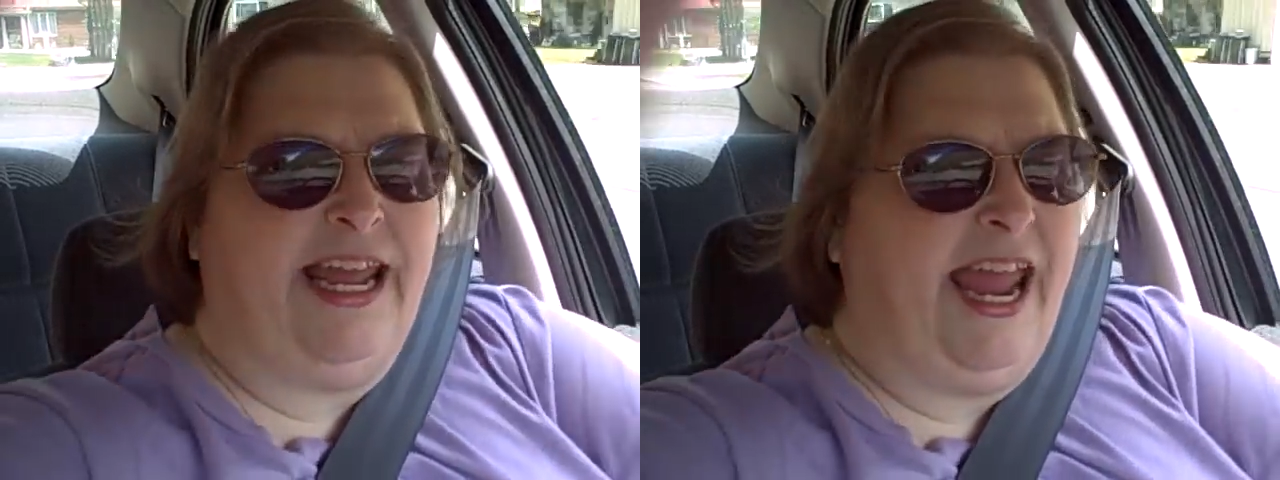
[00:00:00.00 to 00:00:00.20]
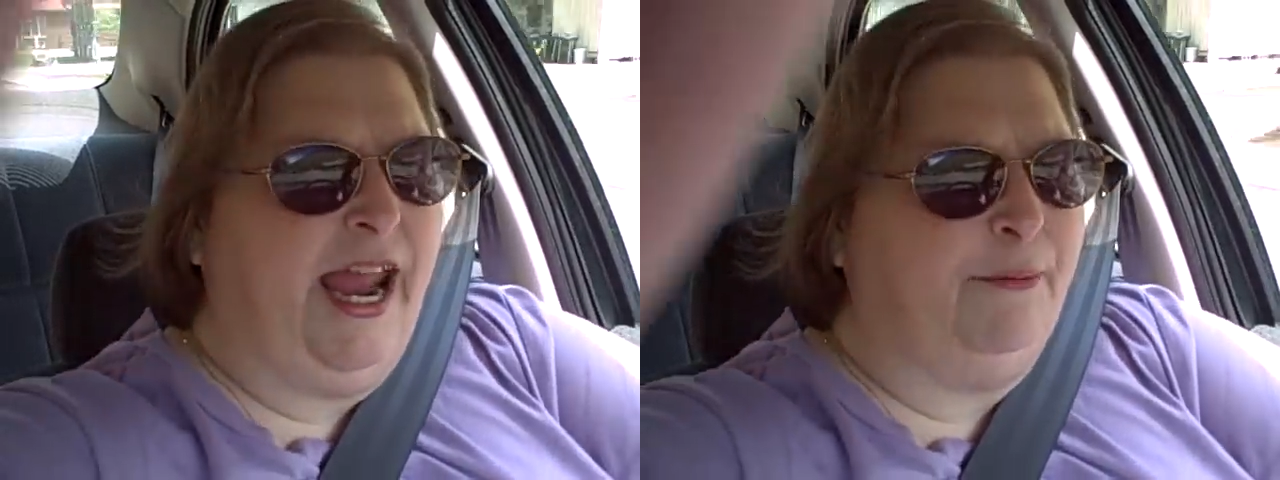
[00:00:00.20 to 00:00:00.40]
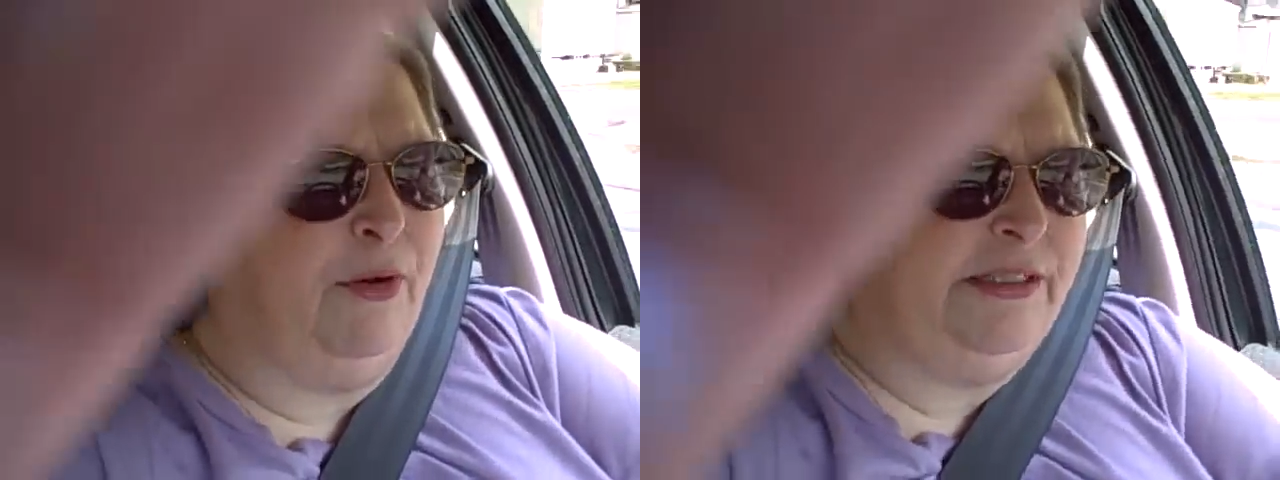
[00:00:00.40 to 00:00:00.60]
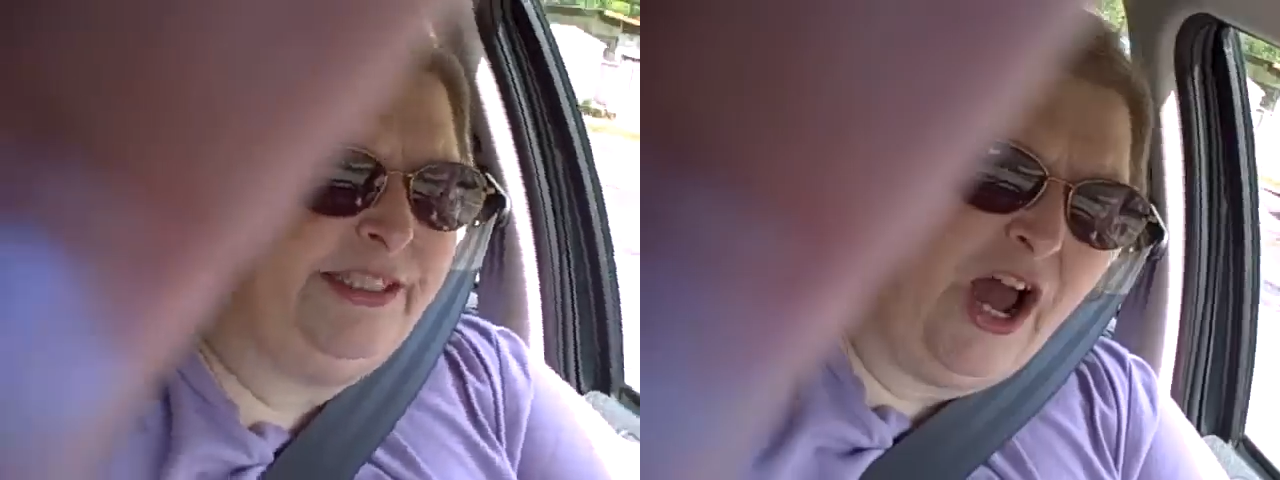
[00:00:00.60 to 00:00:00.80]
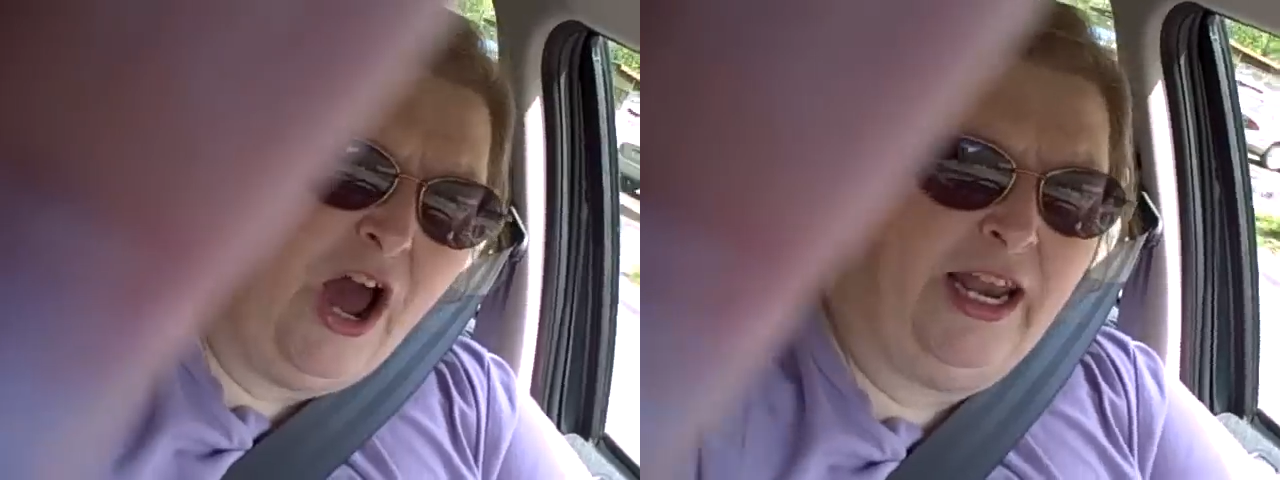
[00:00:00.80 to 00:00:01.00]
that camera
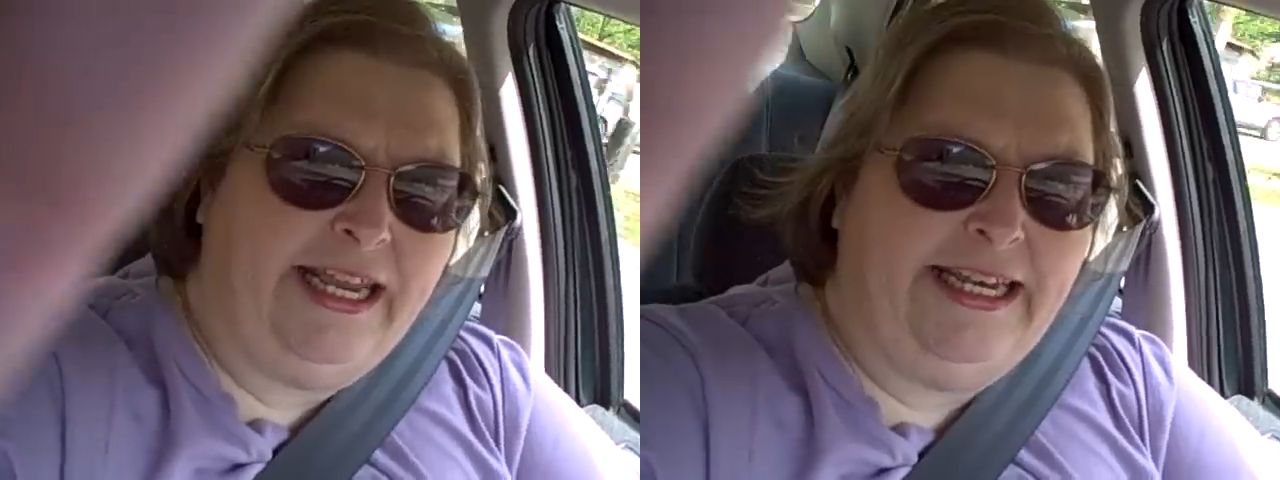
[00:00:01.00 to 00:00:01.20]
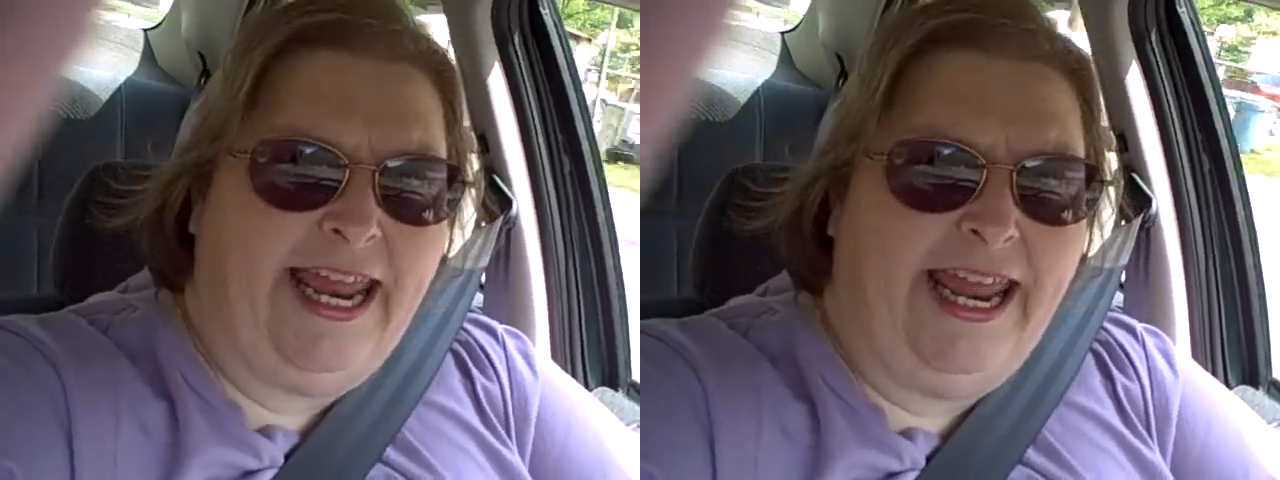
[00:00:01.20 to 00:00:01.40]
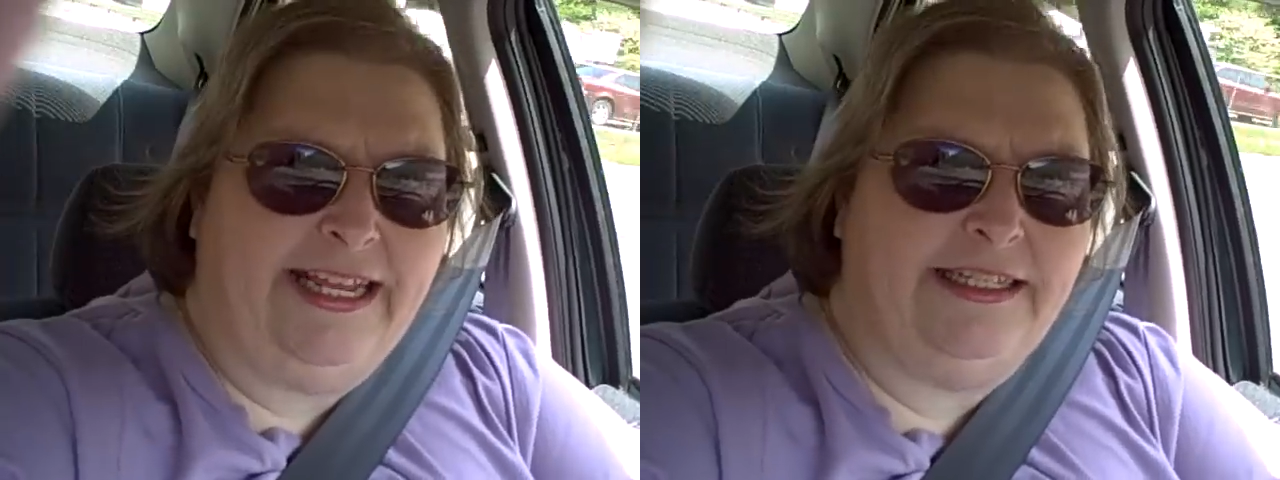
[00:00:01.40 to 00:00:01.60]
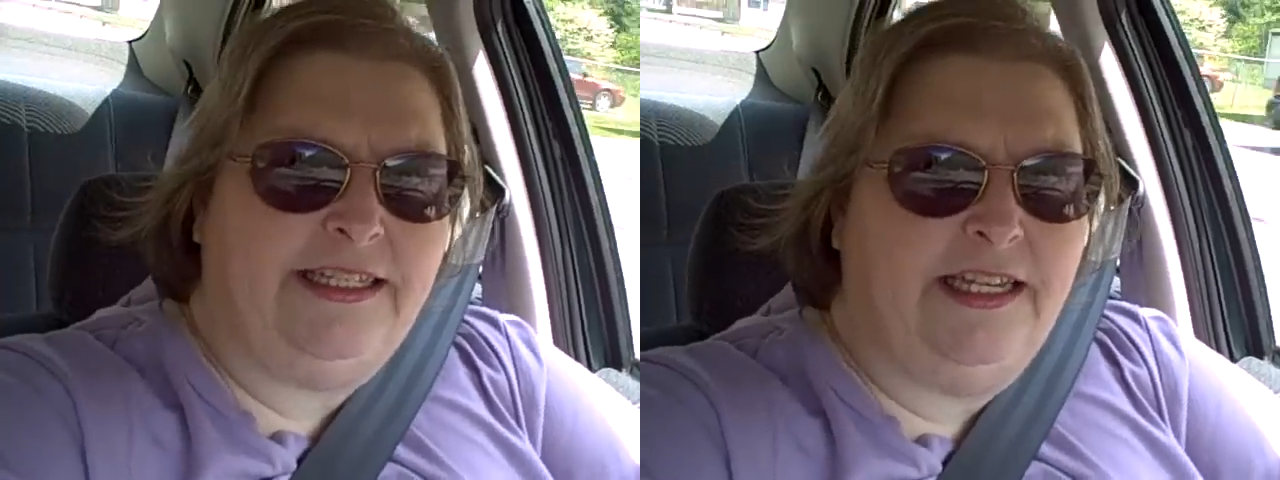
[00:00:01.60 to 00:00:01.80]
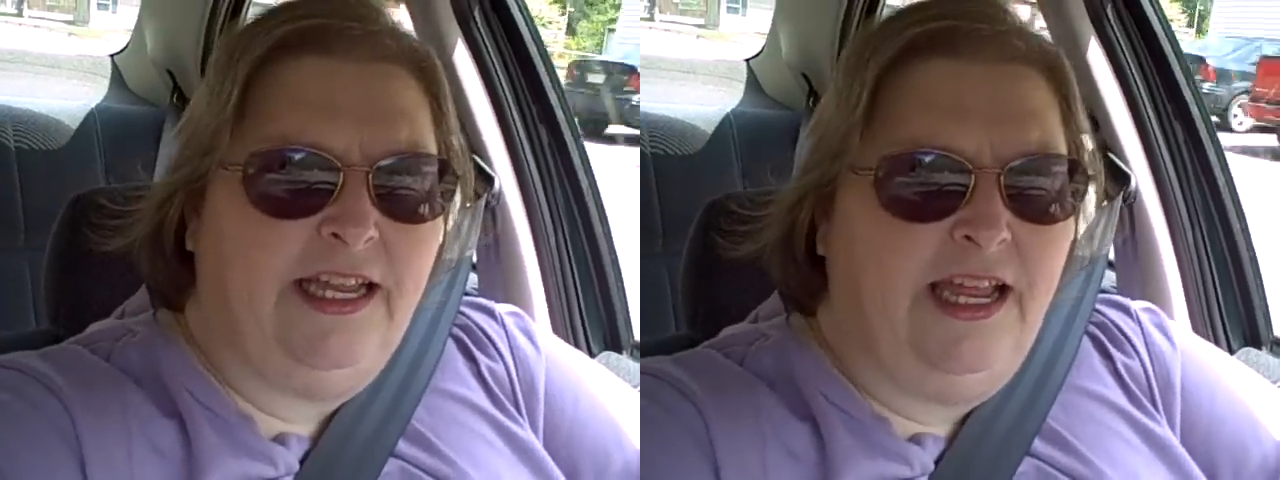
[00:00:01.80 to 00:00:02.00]
golly
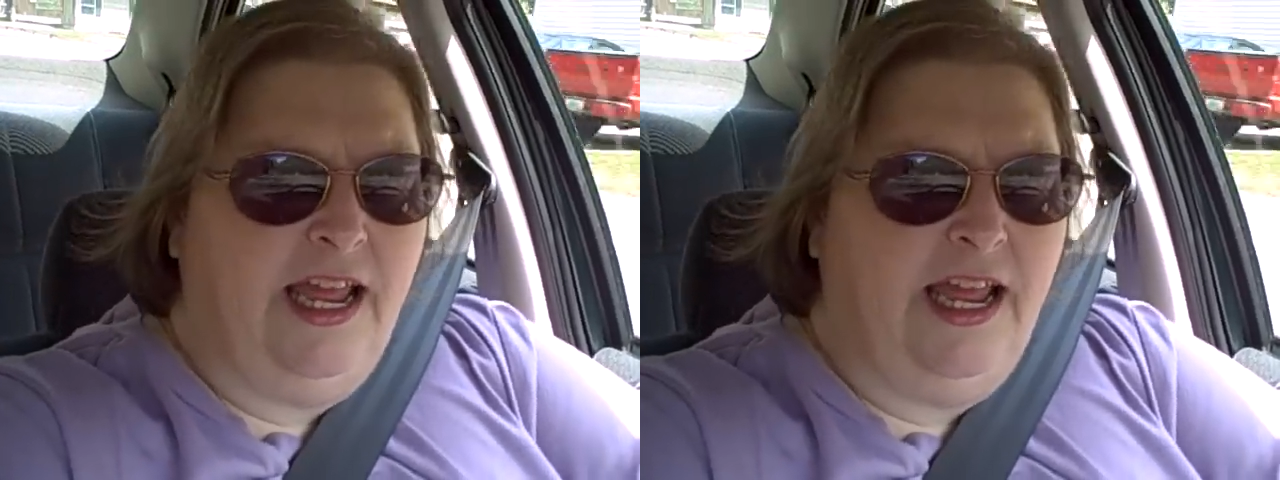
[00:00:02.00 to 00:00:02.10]
Ned's